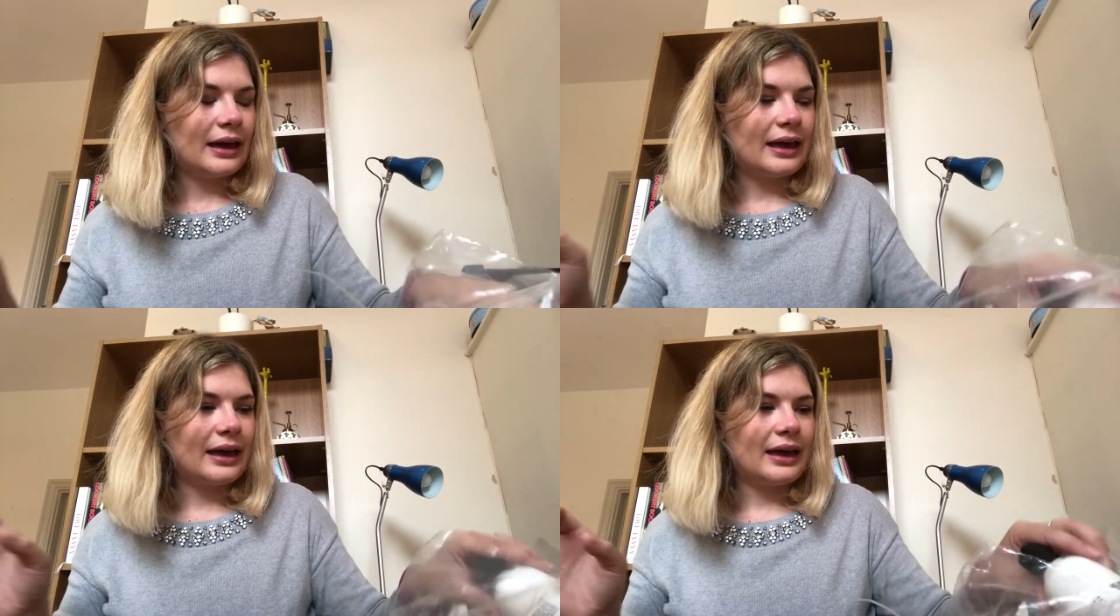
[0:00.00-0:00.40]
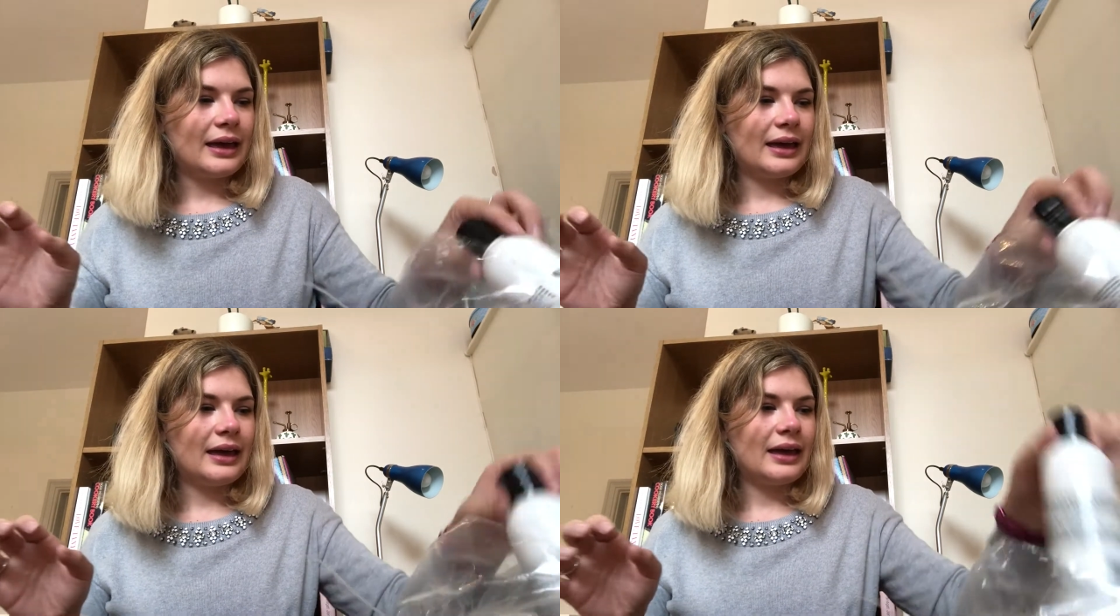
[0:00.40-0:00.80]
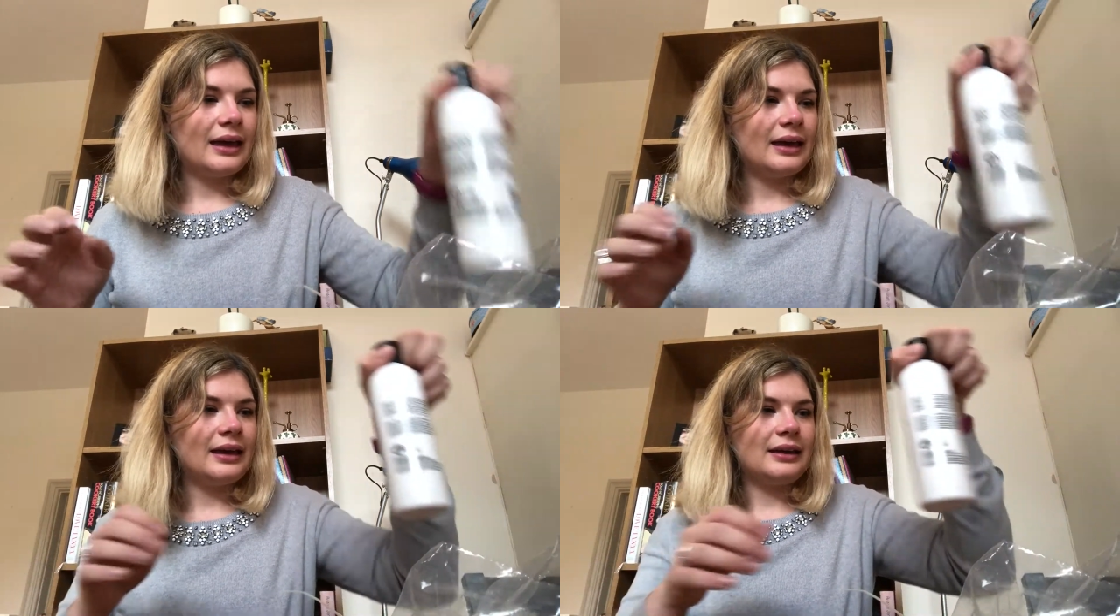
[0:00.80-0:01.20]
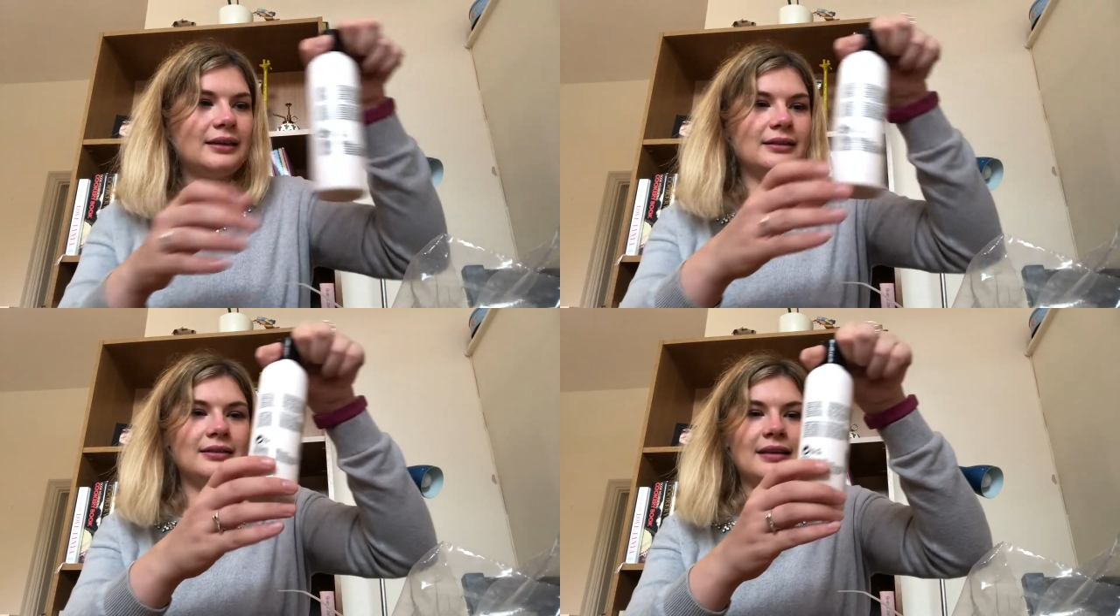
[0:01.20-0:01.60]

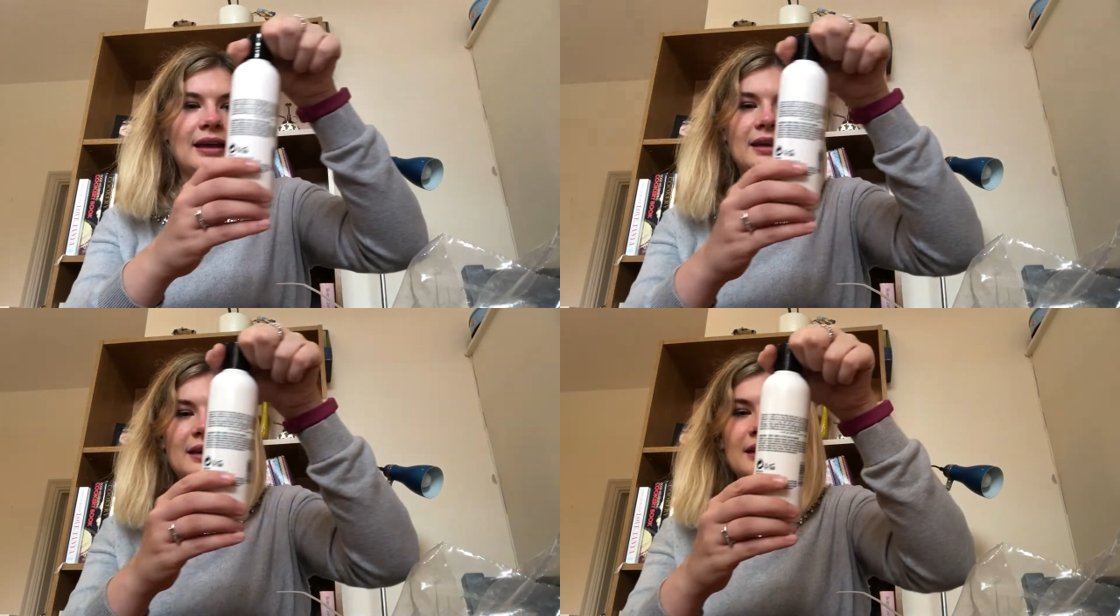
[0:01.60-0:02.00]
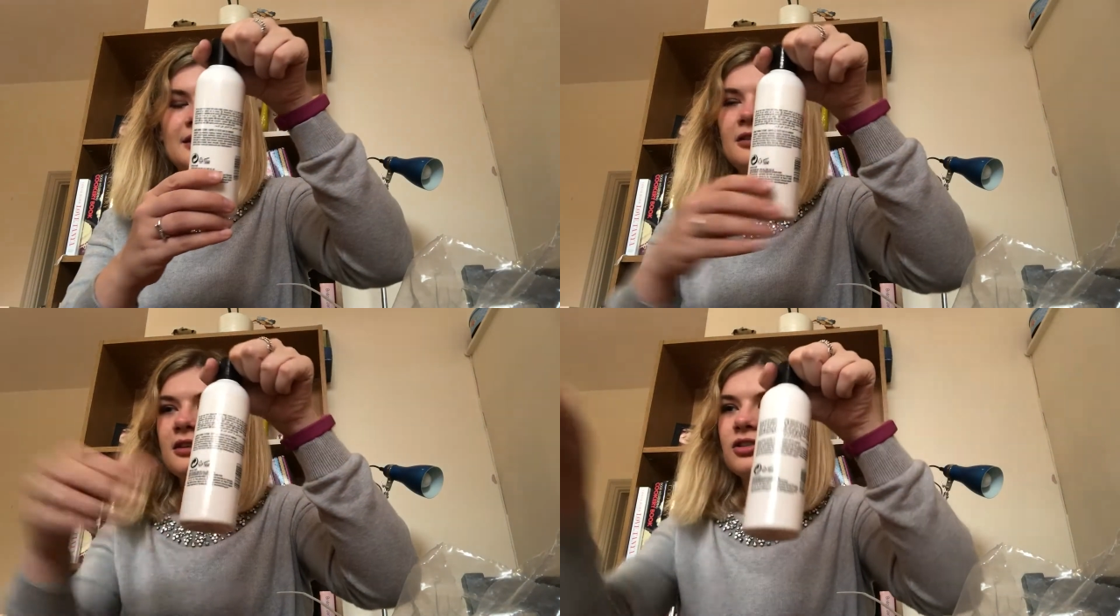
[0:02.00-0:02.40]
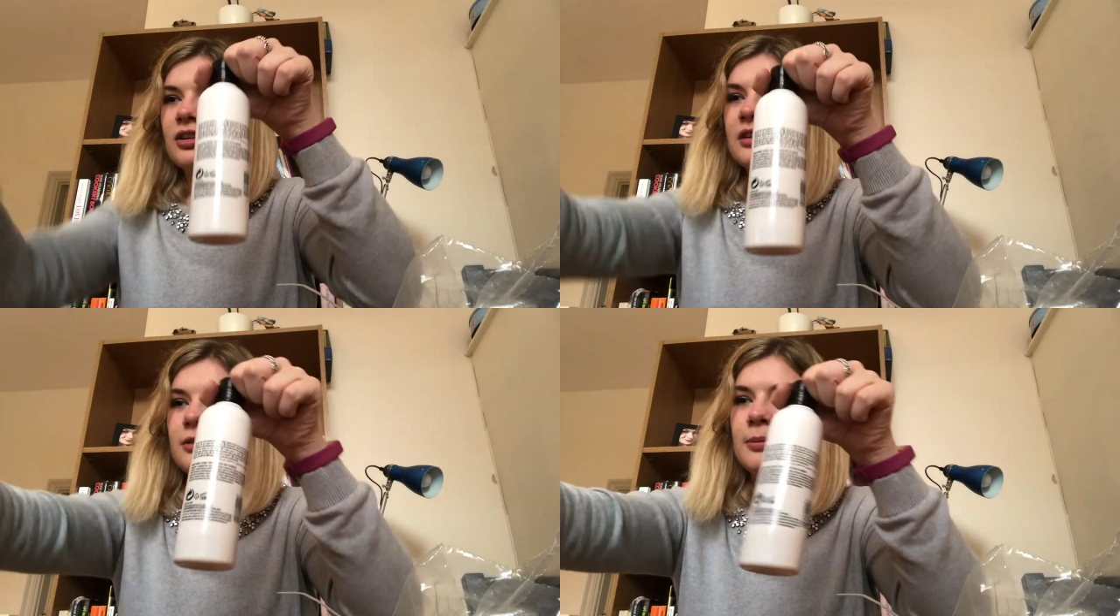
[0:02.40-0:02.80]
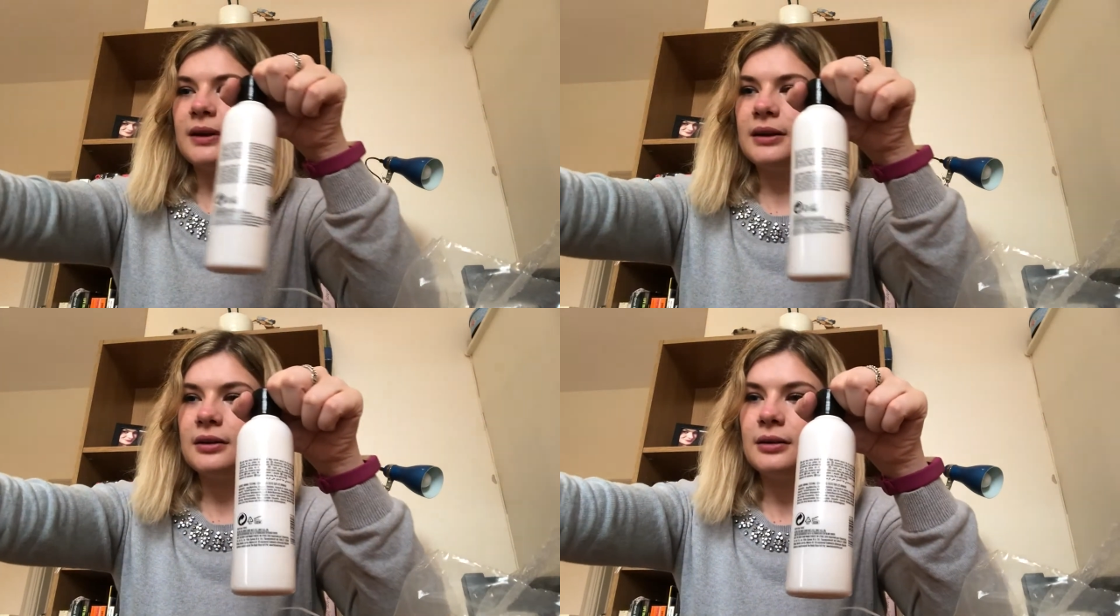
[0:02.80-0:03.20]
And a Indian
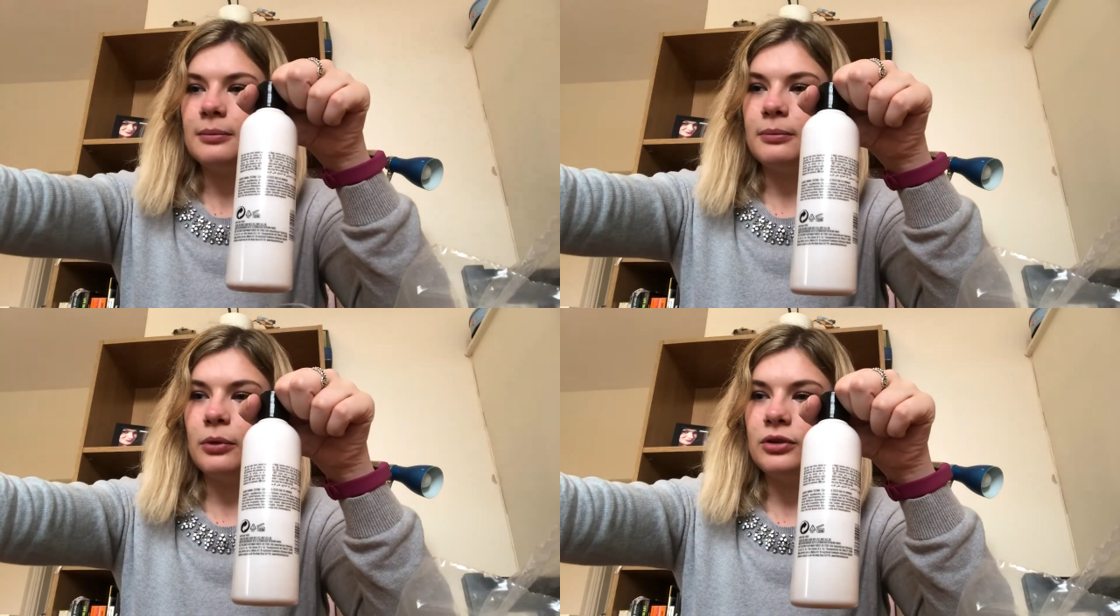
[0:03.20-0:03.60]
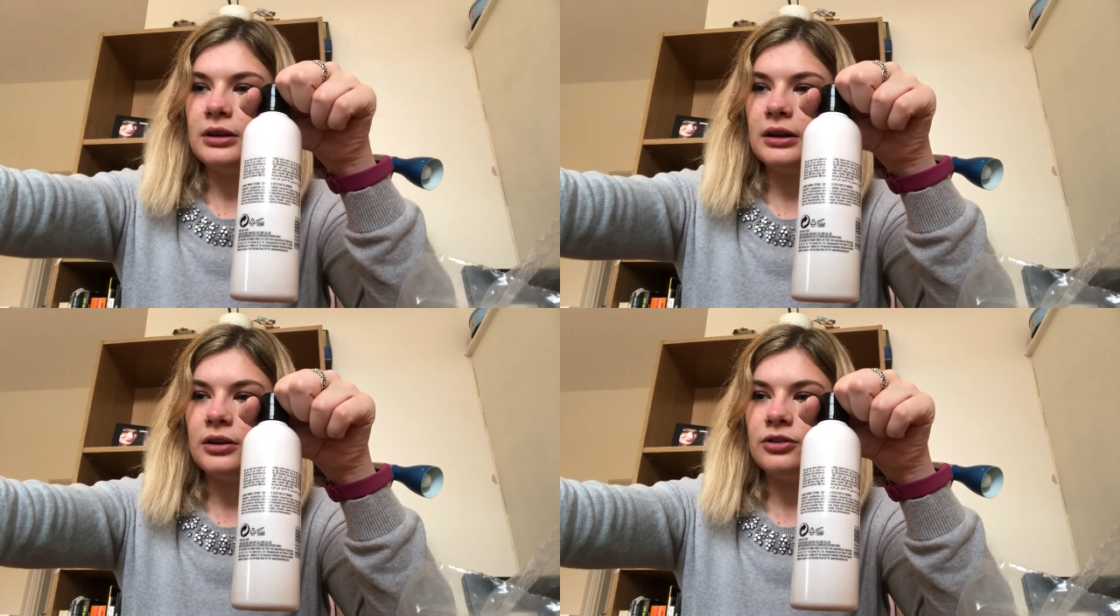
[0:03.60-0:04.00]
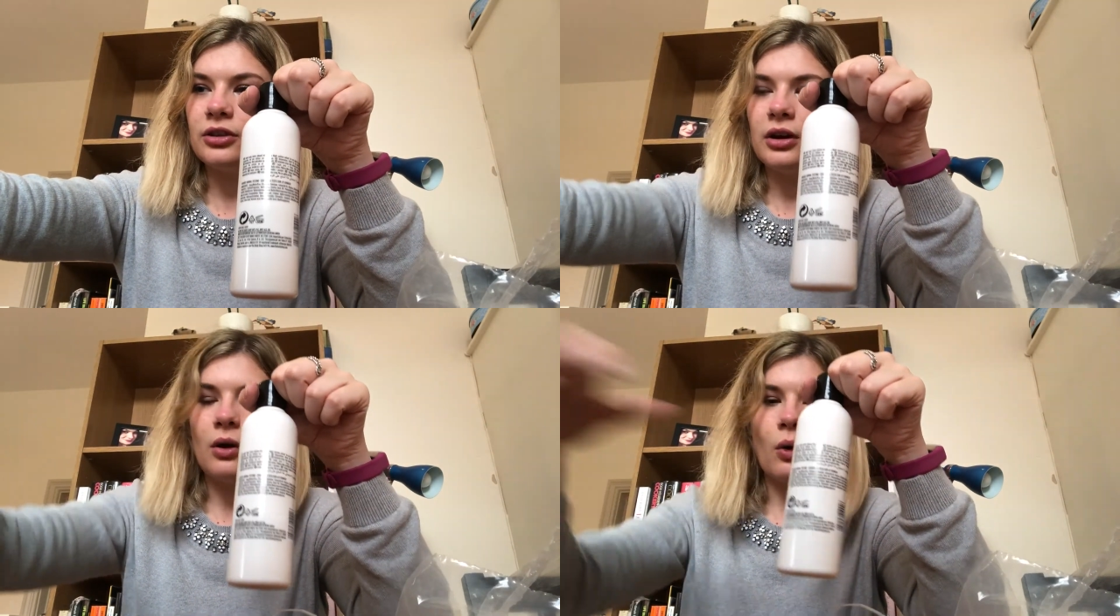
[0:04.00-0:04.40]
Jasmine body lotion.